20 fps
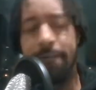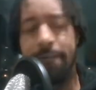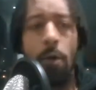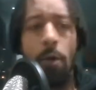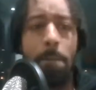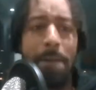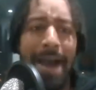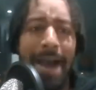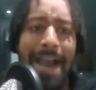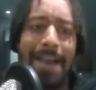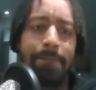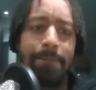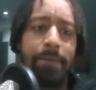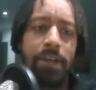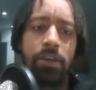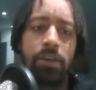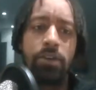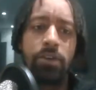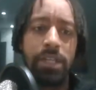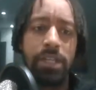feel bad
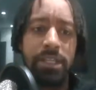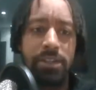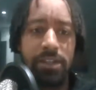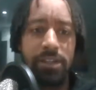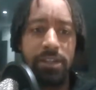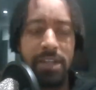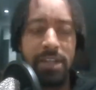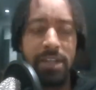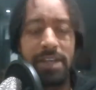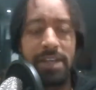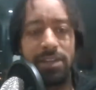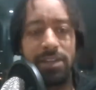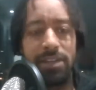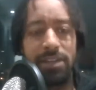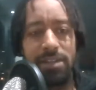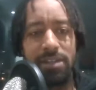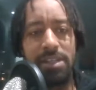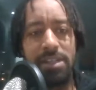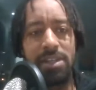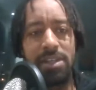because
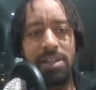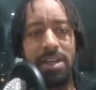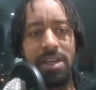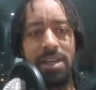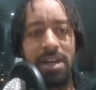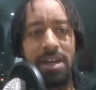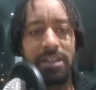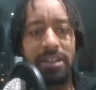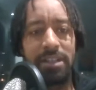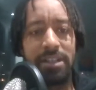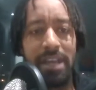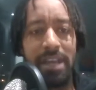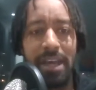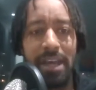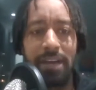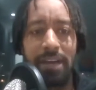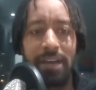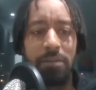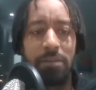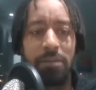he's a young
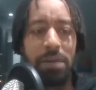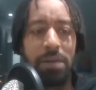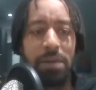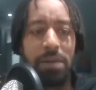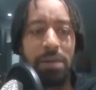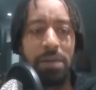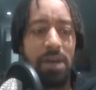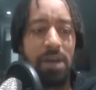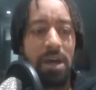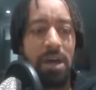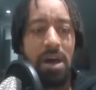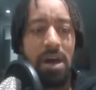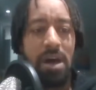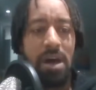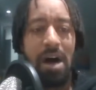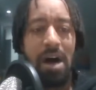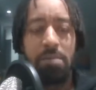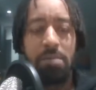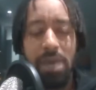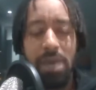kid, but
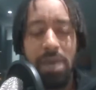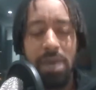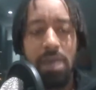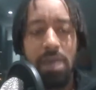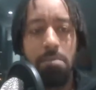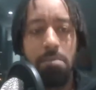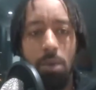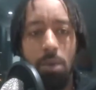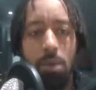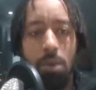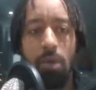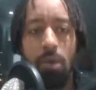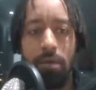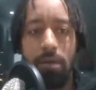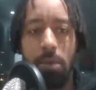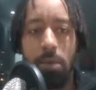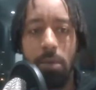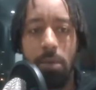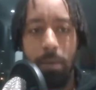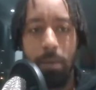I'm getting more
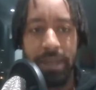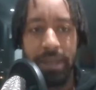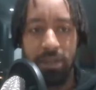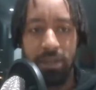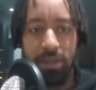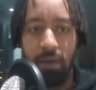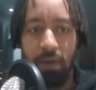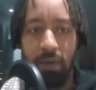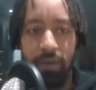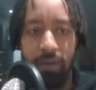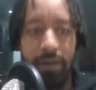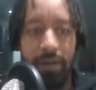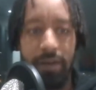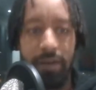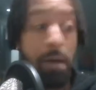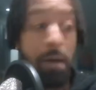and more pissed off with him.